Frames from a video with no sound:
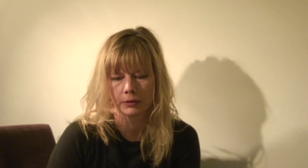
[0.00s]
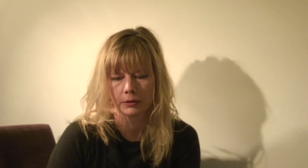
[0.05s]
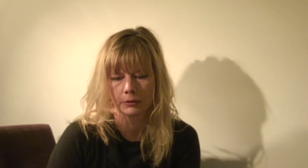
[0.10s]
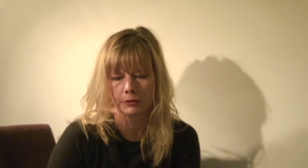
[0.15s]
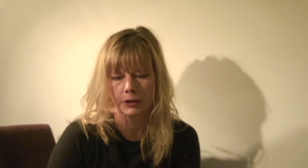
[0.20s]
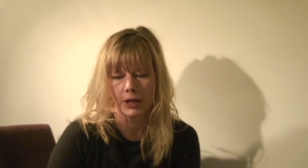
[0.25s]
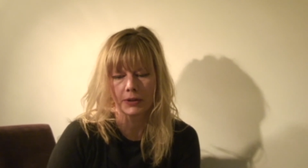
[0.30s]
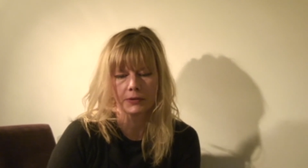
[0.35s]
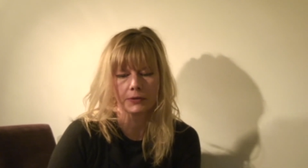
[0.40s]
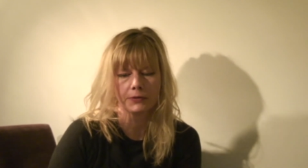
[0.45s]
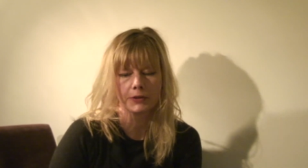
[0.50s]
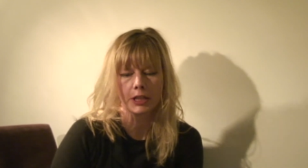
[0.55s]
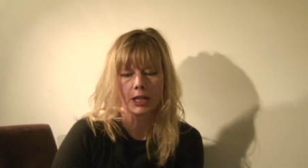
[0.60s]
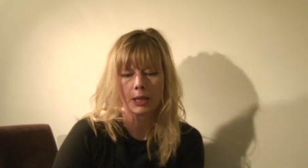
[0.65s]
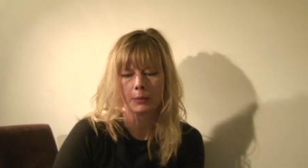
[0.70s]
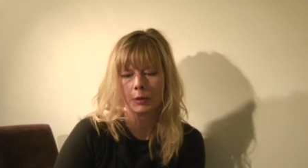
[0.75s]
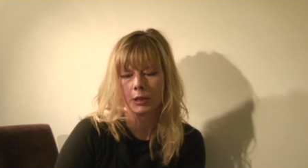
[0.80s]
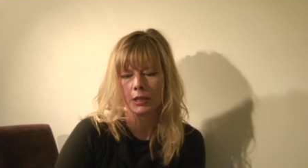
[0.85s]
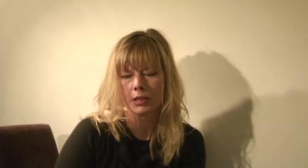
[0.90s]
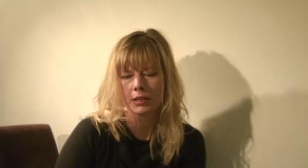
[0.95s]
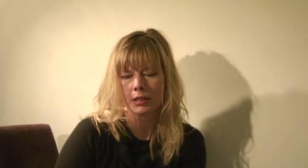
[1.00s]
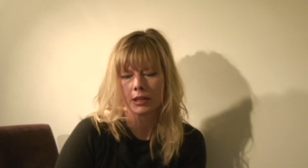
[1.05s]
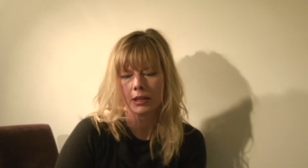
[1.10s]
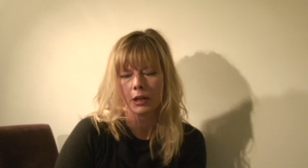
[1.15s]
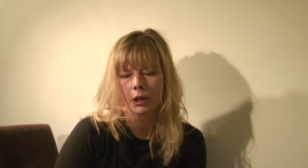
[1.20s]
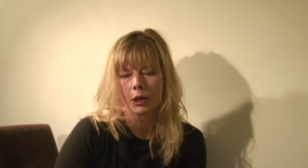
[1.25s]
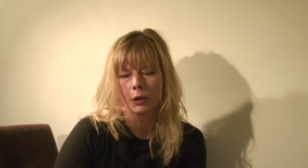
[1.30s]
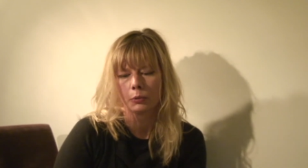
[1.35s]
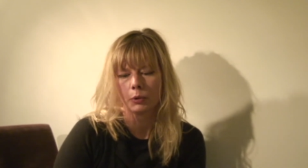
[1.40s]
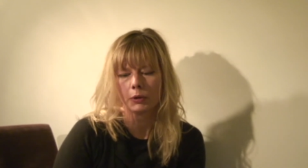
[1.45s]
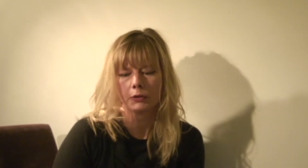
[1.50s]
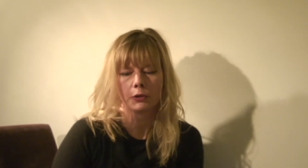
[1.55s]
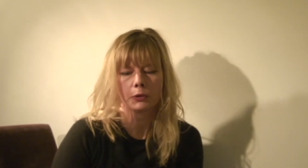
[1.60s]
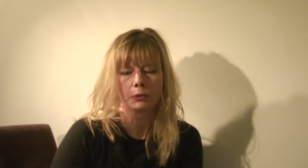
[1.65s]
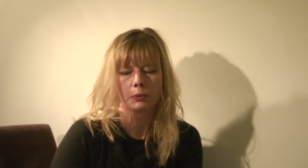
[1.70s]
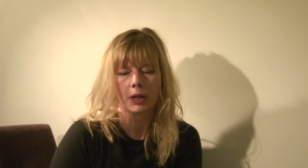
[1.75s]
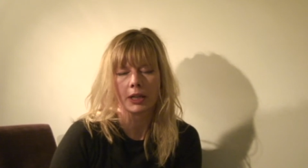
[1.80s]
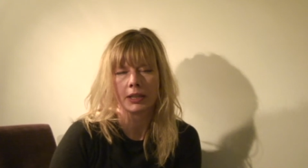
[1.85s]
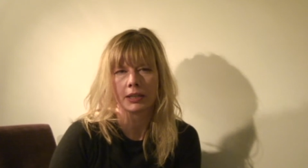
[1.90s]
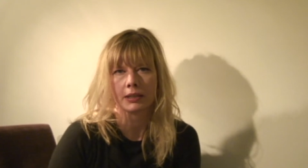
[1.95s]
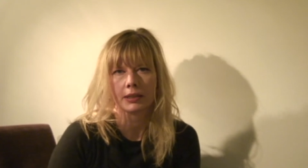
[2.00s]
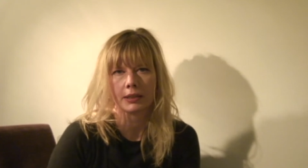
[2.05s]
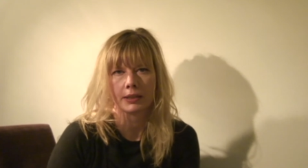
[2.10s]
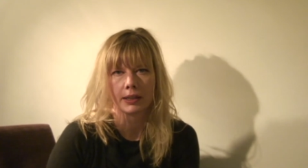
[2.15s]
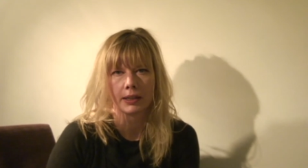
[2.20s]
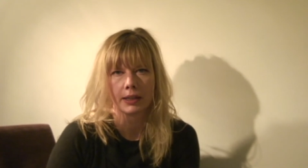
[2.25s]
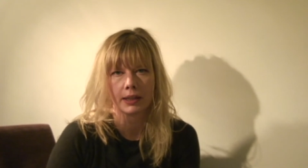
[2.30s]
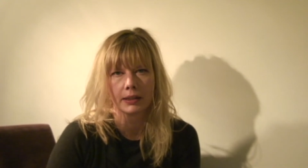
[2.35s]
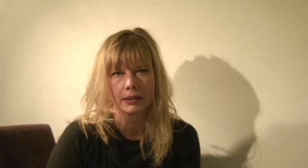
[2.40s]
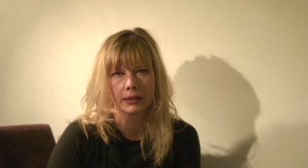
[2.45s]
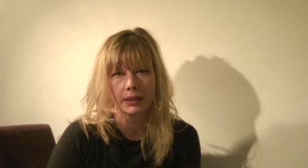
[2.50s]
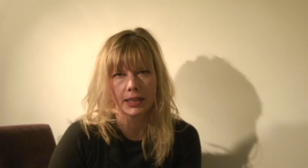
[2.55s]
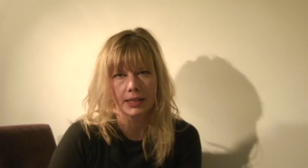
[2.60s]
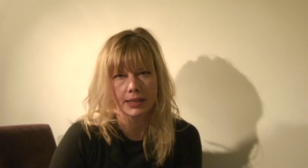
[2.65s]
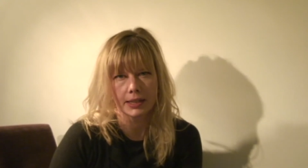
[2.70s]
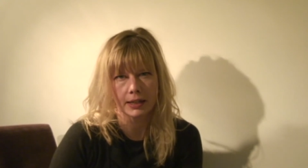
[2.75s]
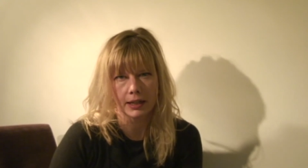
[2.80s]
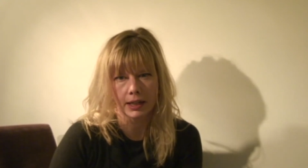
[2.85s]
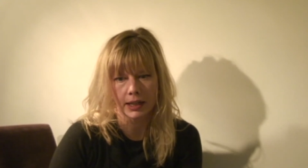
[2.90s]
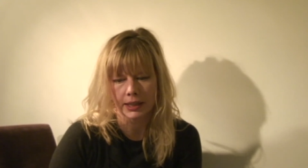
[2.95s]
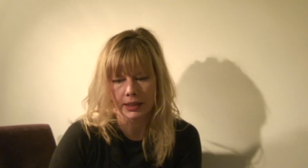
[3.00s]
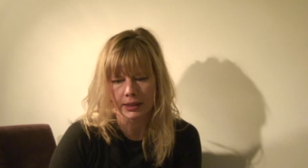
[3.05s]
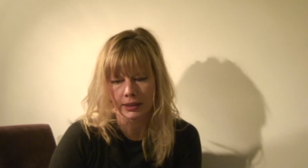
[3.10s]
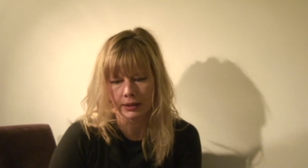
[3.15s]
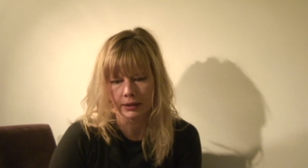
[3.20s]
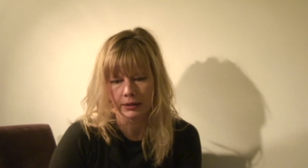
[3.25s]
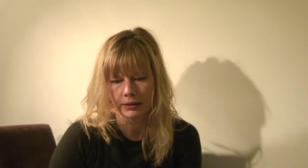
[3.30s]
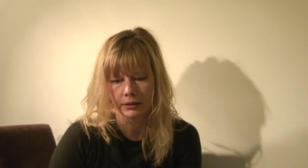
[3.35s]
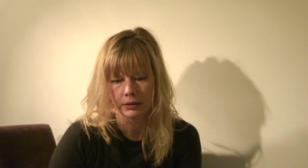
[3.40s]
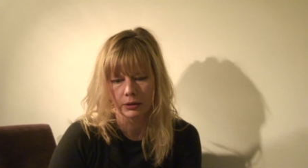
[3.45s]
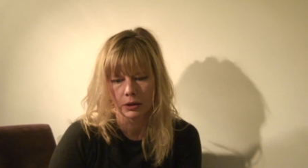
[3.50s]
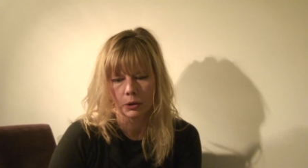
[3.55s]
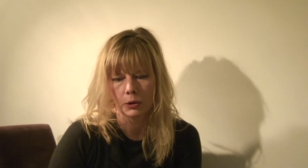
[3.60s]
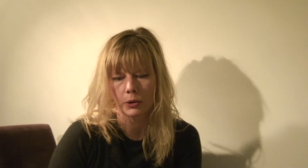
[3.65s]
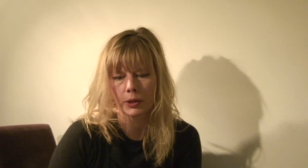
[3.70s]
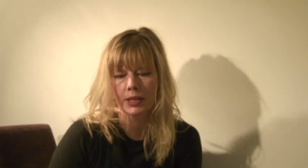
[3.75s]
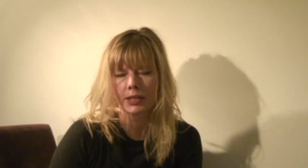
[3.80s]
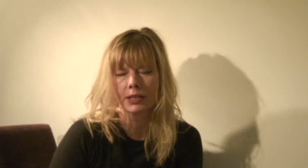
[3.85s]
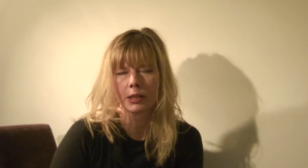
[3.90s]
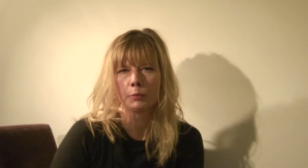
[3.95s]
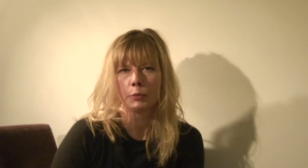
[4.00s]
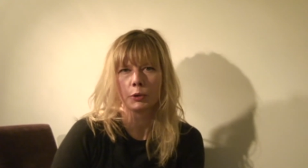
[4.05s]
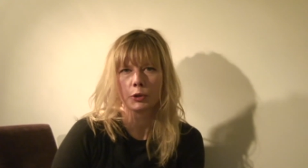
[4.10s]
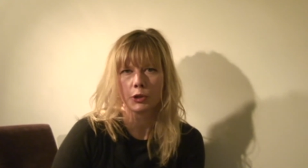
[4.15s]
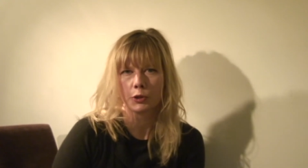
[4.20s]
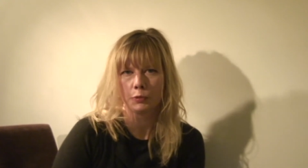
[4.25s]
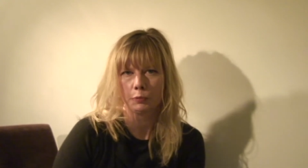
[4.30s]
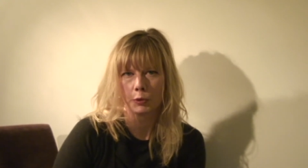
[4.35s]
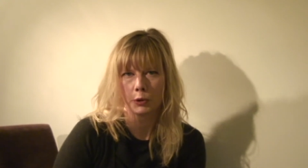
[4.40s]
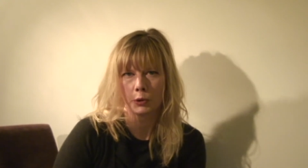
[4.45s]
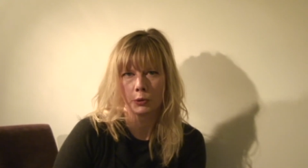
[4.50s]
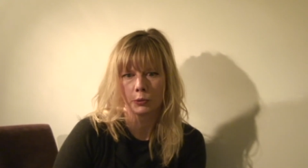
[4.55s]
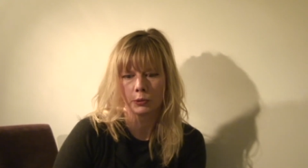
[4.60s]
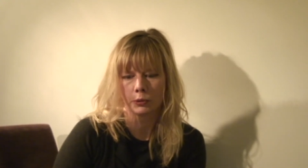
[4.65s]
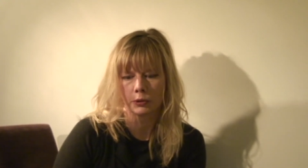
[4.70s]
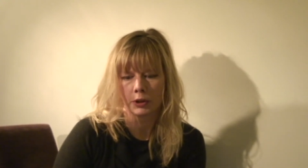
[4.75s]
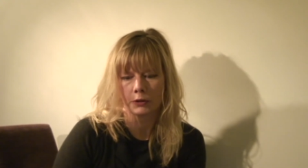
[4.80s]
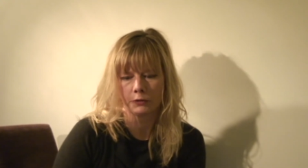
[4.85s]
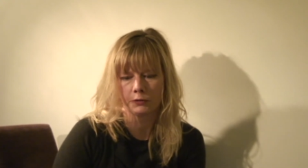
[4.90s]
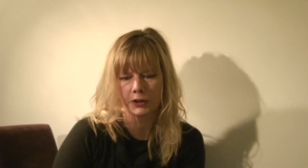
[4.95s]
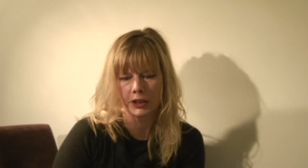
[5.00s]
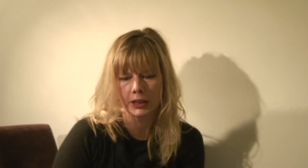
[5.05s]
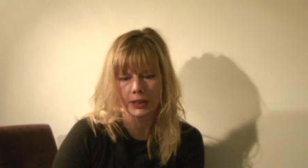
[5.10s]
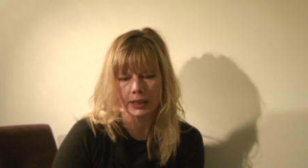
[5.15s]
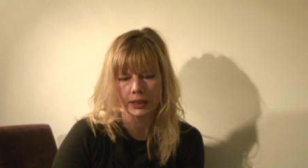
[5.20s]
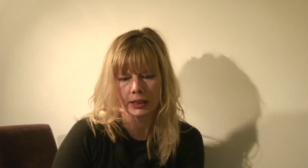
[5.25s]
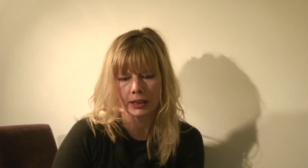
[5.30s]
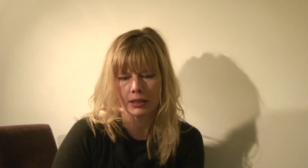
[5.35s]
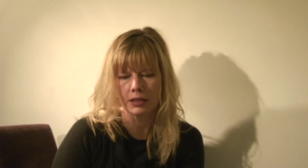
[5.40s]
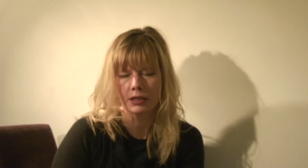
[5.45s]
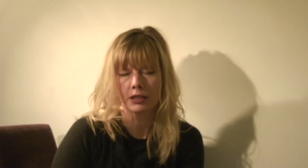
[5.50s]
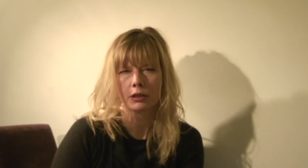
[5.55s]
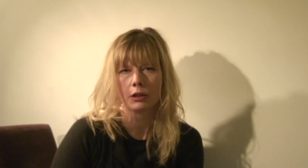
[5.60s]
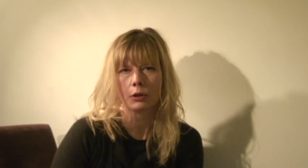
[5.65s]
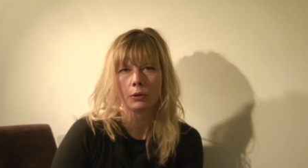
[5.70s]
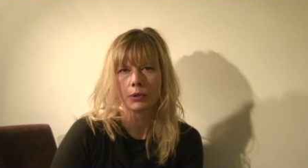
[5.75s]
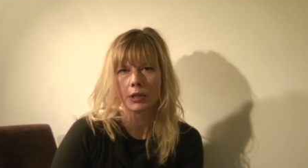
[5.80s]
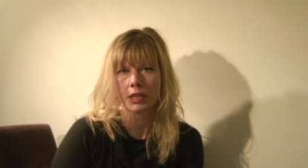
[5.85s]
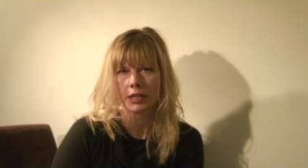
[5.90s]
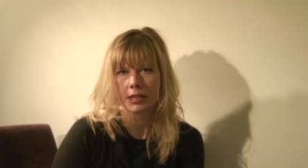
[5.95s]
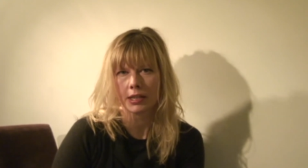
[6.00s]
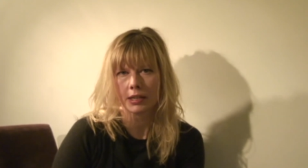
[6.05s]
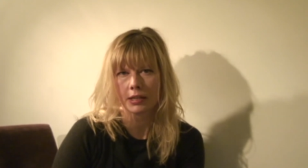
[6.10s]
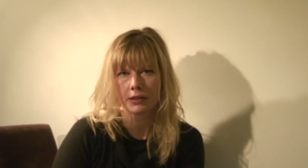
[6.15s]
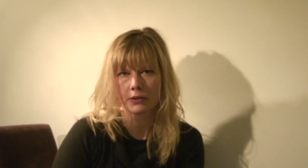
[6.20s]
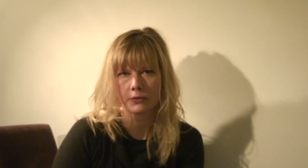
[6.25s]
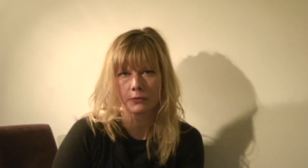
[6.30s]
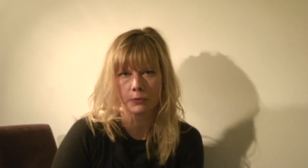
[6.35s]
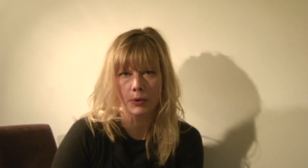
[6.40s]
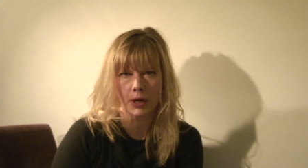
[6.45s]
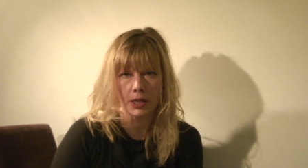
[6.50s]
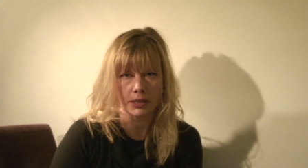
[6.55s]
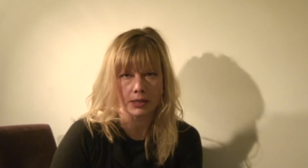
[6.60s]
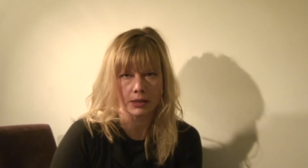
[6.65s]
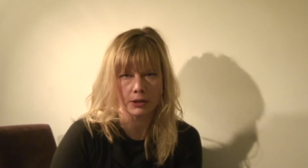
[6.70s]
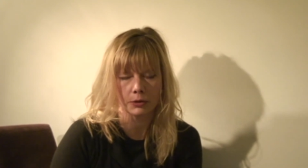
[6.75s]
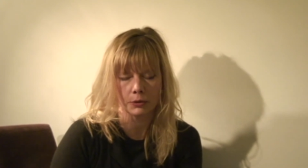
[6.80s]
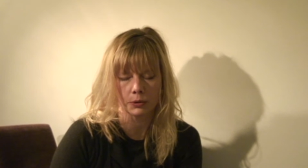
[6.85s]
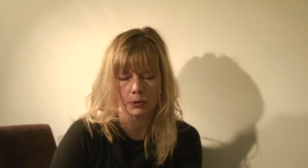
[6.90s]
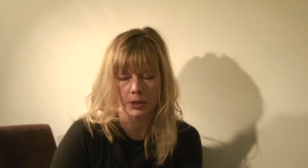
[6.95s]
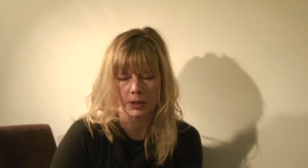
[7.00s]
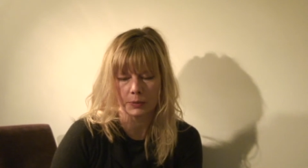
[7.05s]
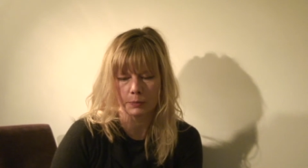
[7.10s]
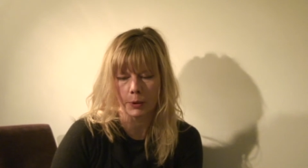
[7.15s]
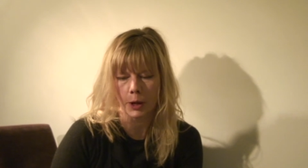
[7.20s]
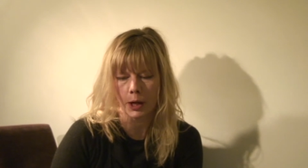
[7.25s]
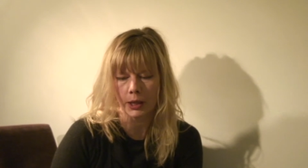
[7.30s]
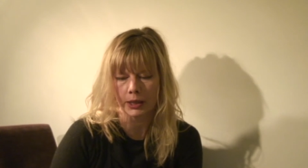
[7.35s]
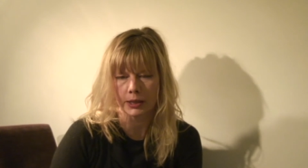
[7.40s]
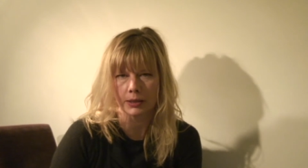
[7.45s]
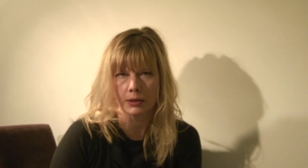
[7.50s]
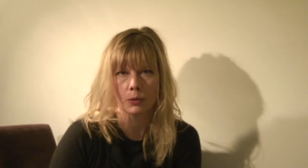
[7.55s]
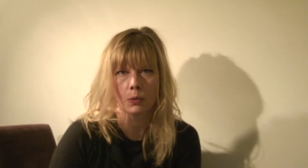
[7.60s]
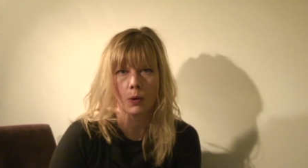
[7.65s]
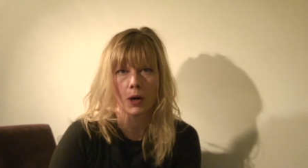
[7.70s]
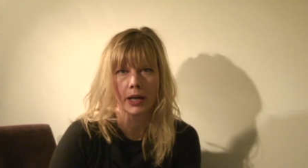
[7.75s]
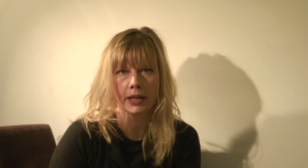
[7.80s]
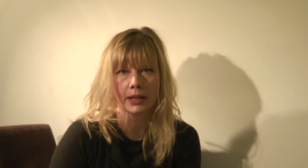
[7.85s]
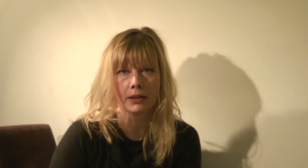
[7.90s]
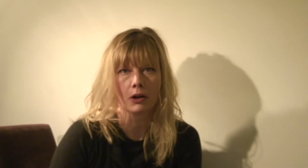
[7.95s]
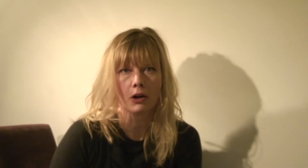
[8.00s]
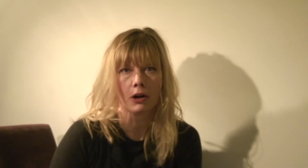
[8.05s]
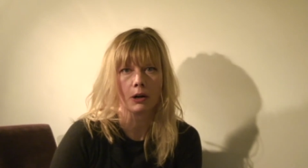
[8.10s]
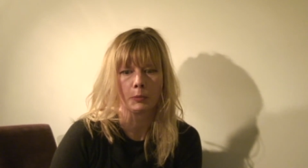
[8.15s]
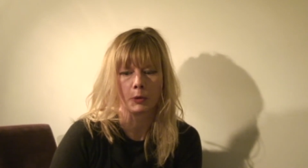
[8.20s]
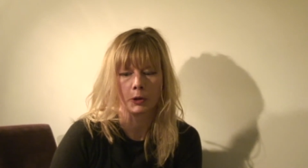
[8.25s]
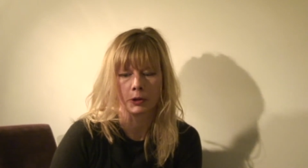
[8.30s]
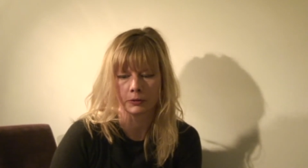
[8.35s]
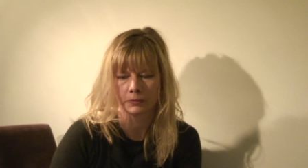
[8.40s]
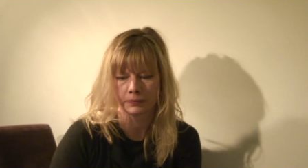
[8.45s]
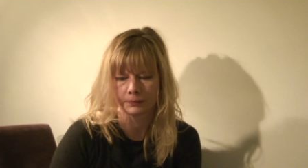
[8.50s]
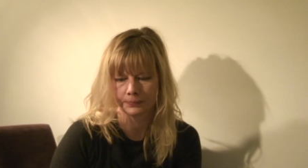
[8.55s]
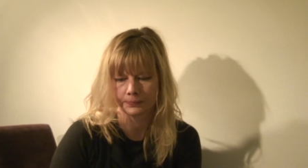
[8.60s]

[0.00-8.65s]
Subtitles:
5 of diamonds, river runt, lazy ike, or a simple spoon feeding a slow disease of rust through his body's quiet armor.